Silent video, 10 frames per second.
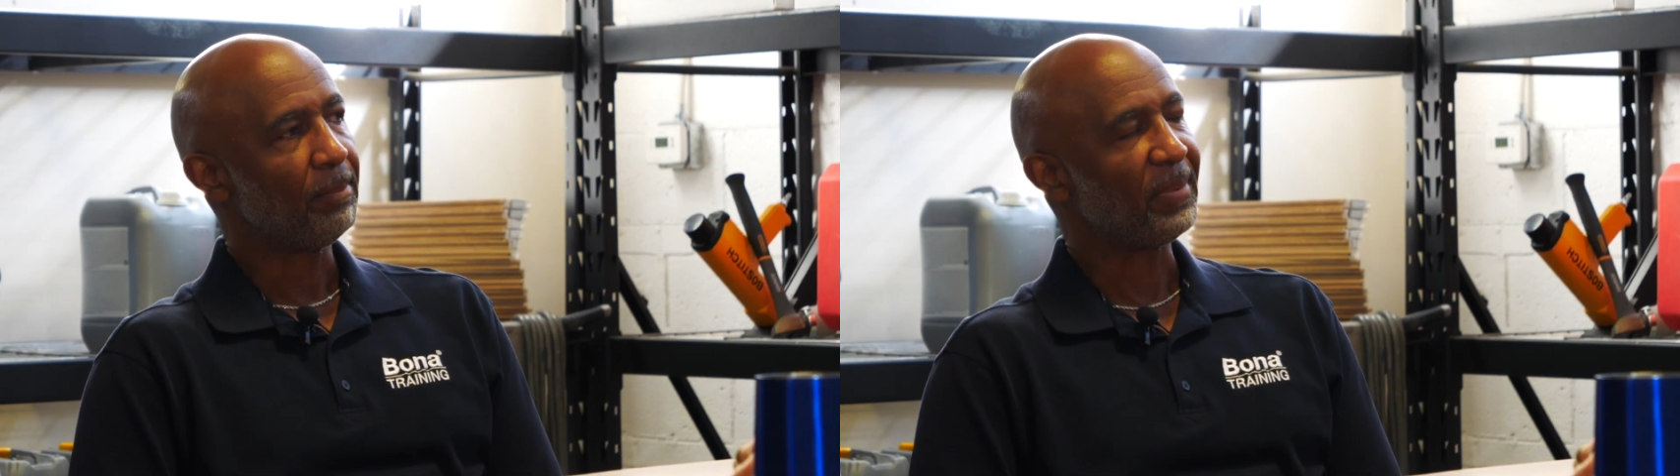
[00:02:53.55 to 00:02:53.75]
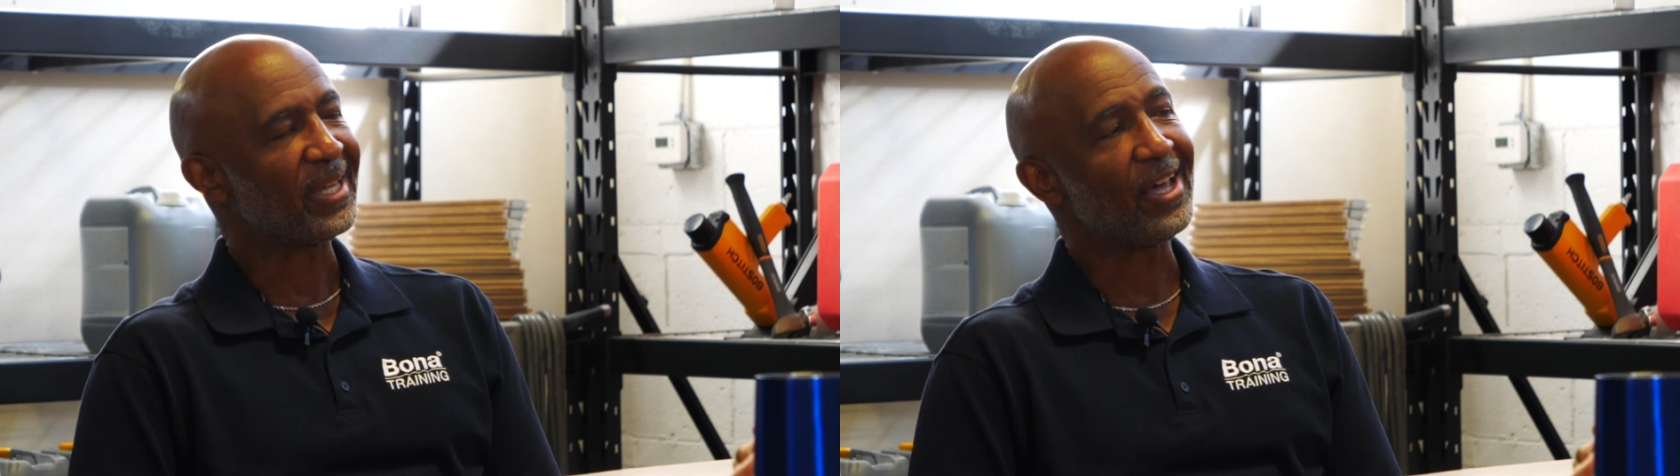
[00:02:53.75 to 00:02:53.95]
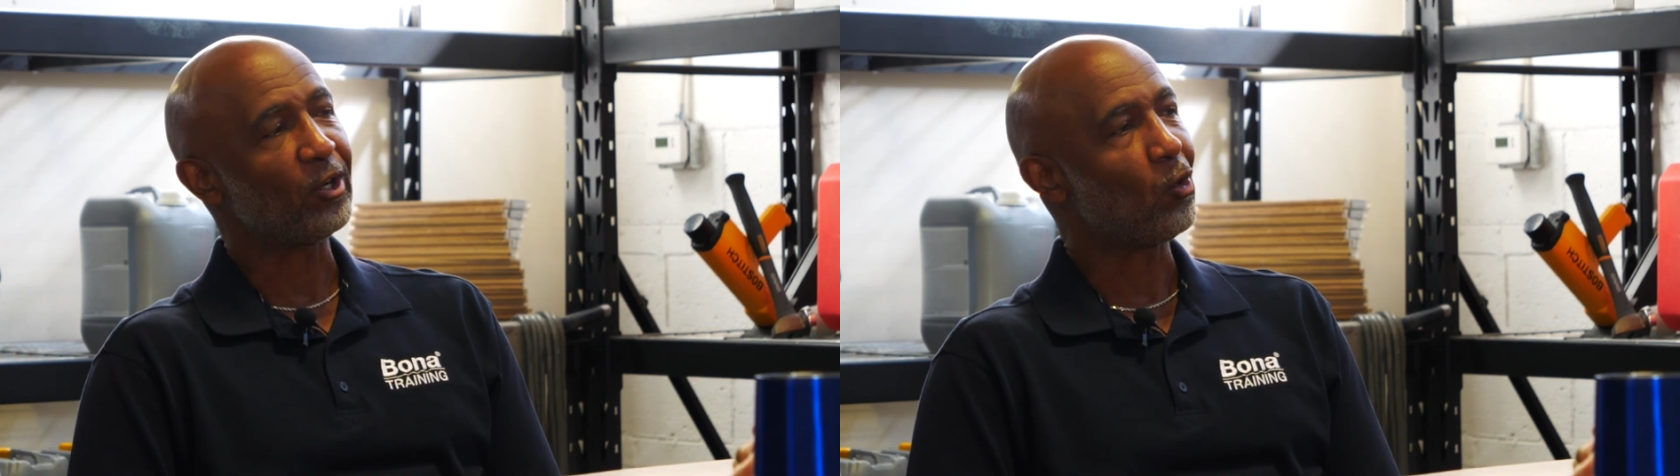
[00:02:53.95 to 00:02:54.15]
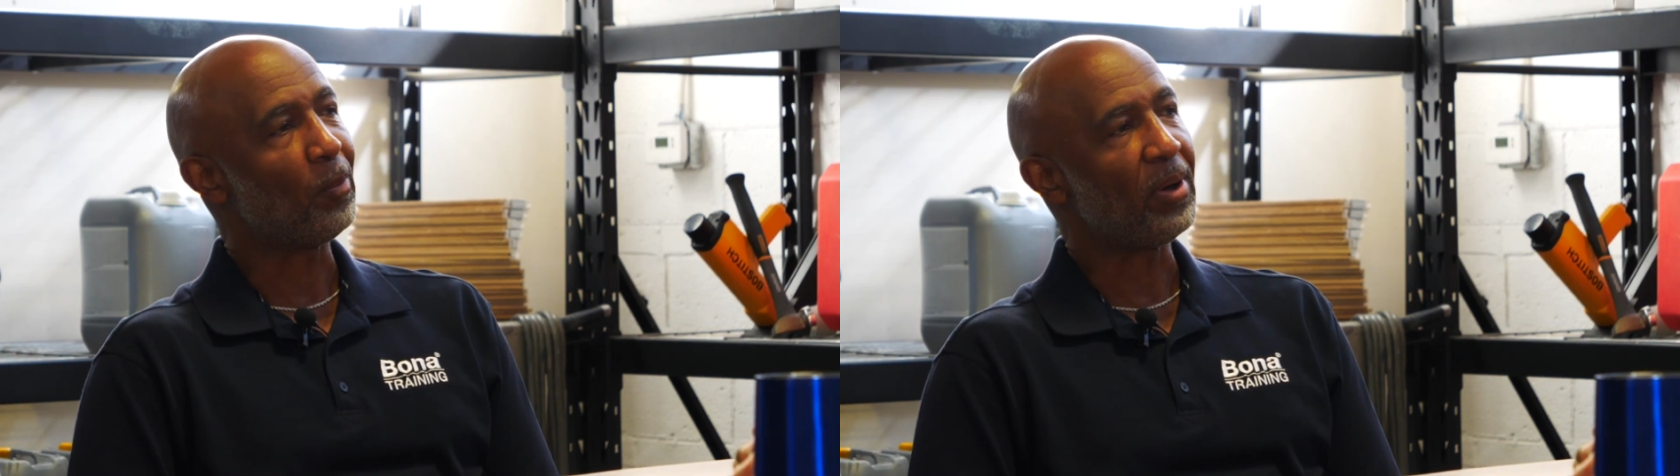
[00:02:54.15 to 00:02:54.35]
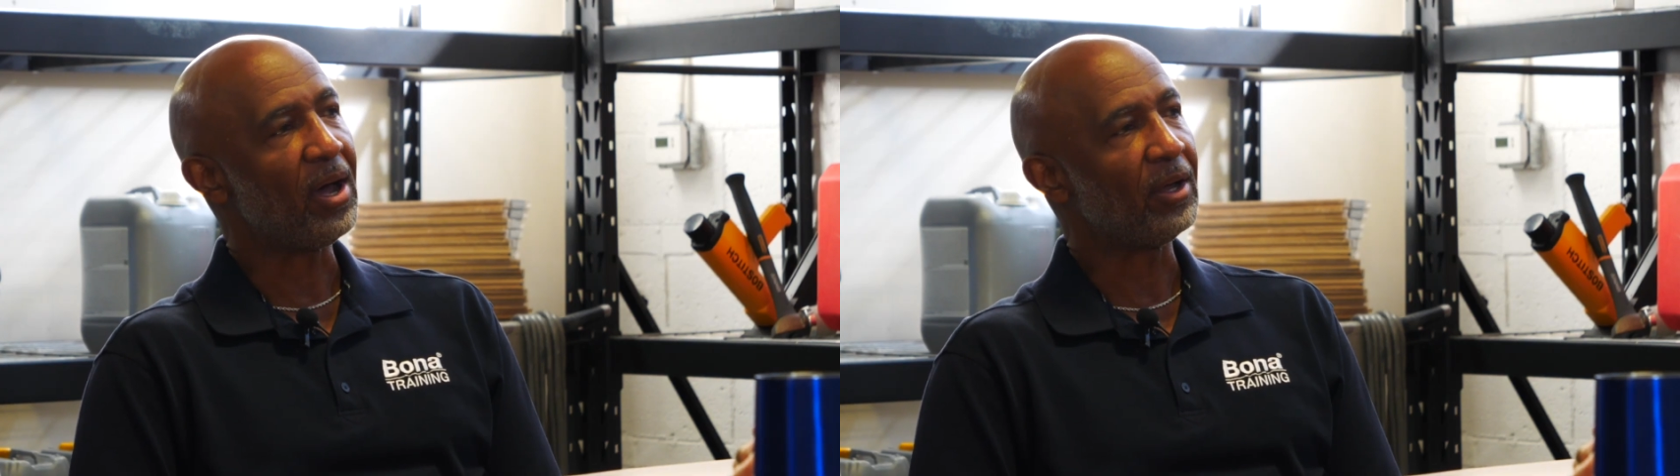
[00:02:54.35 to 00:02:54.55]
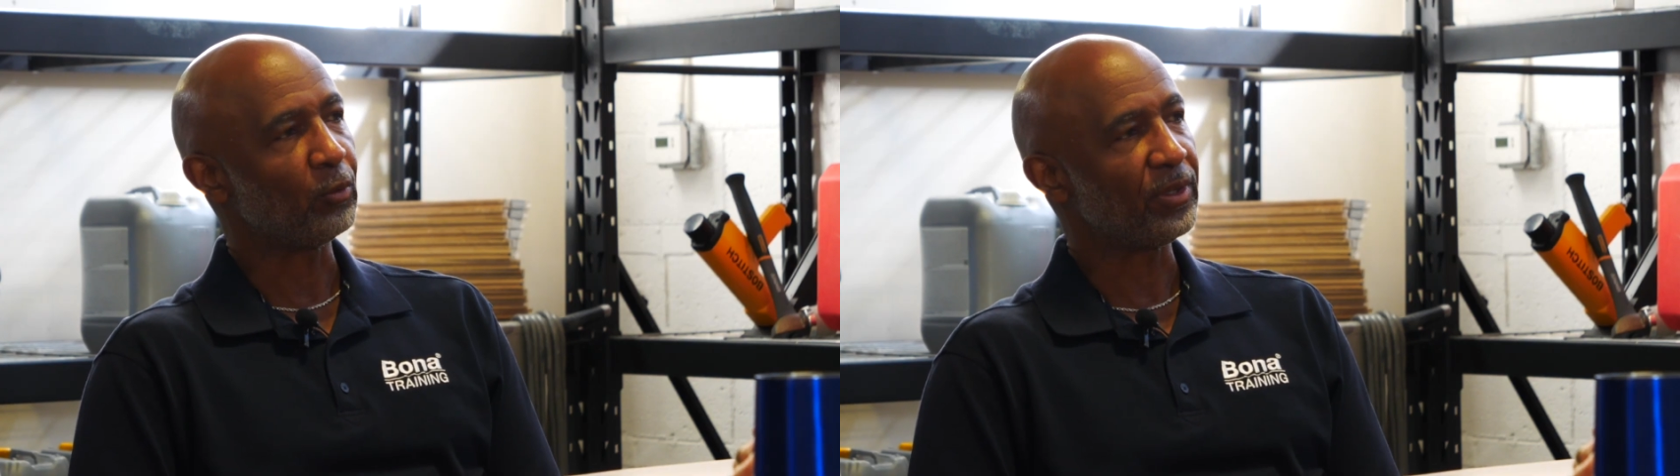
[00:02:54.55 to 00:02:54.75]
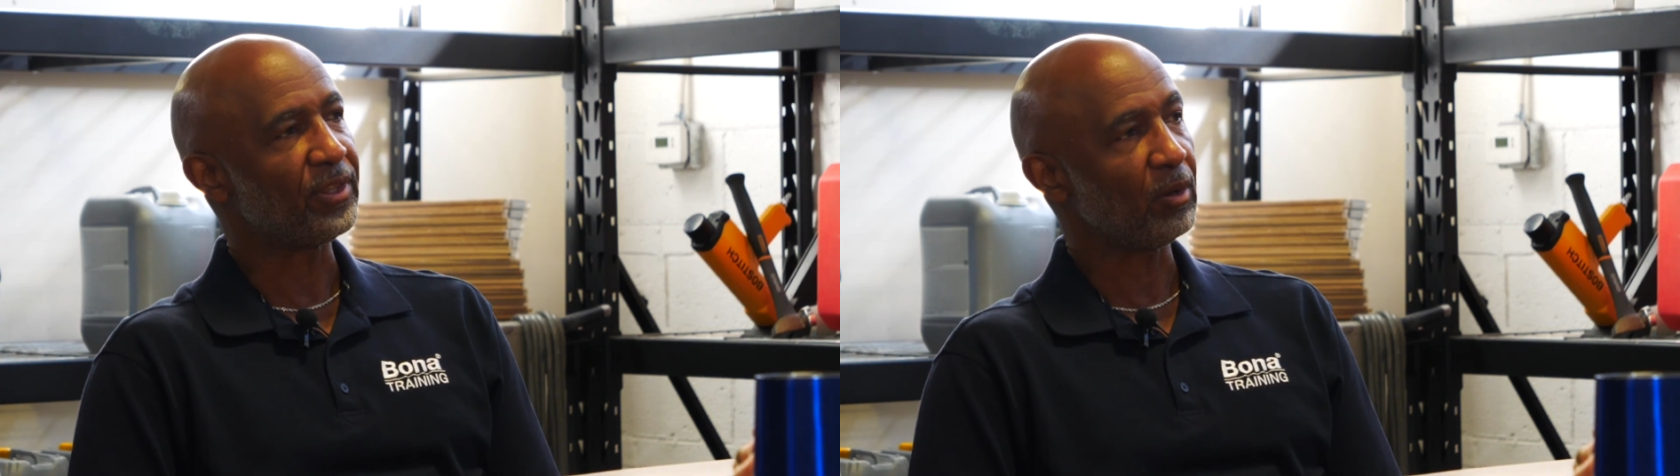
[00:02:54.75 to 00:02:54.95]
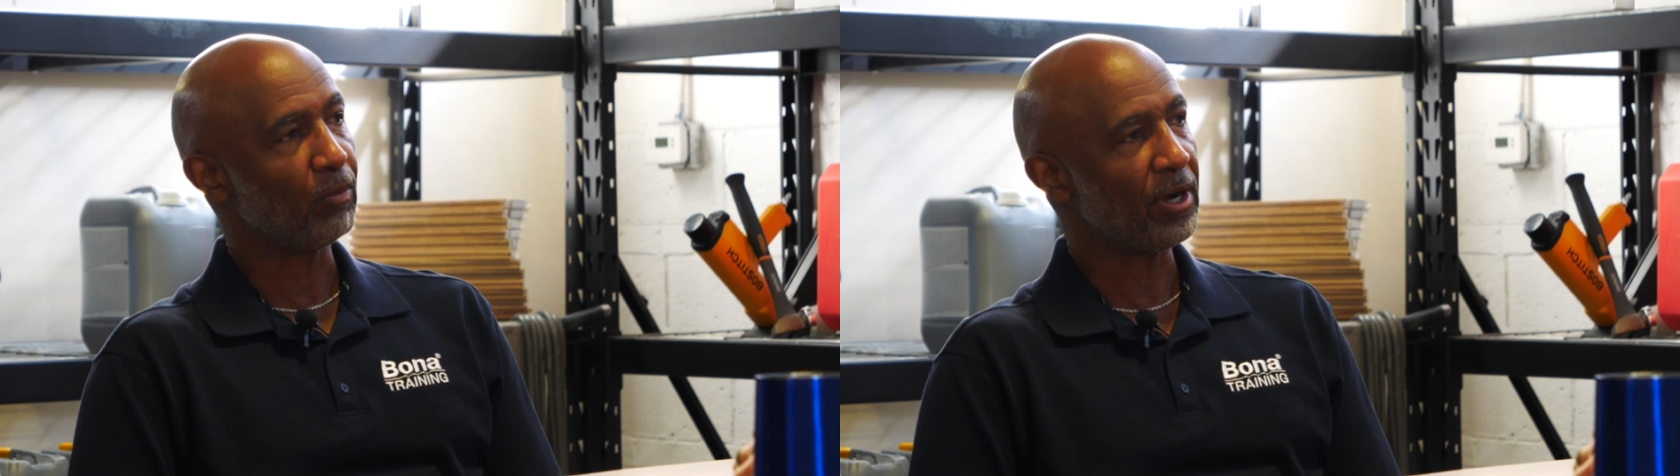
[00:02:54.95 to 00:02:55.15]
mechanical bond with
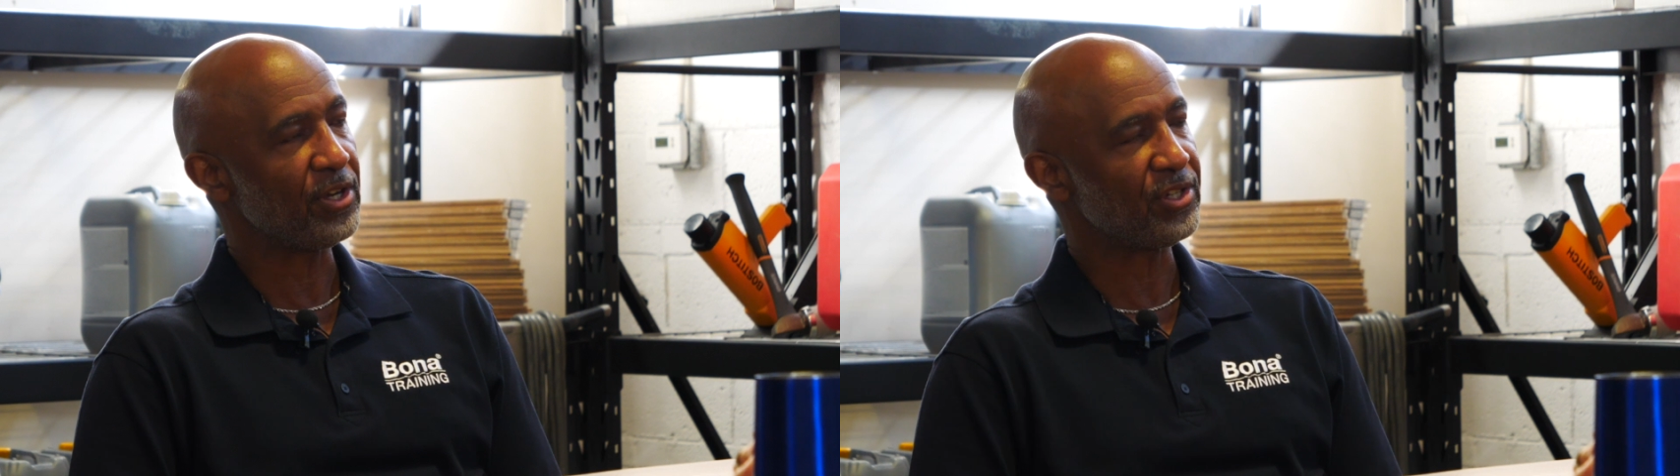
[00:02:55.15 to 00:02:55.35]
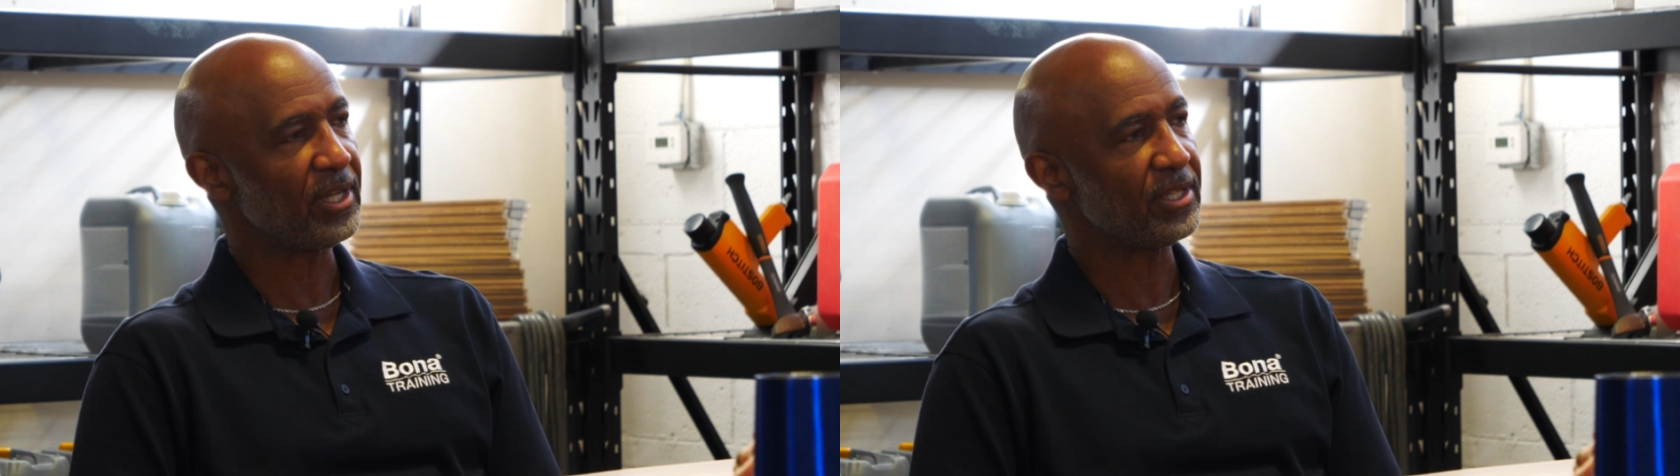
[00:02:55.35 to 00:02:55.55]
the abrasion